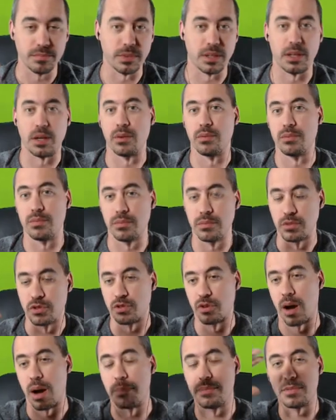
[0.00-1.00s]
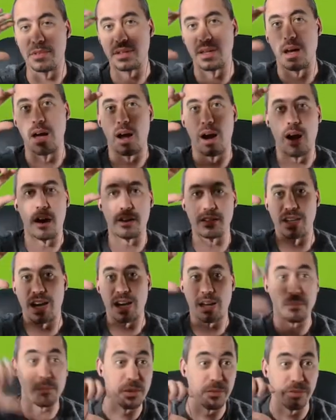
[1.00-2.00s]
you know dropped uh, our
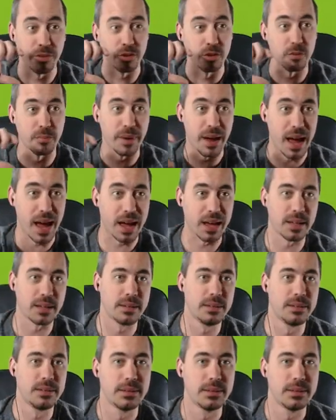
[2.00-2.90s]
attacking midfielder back.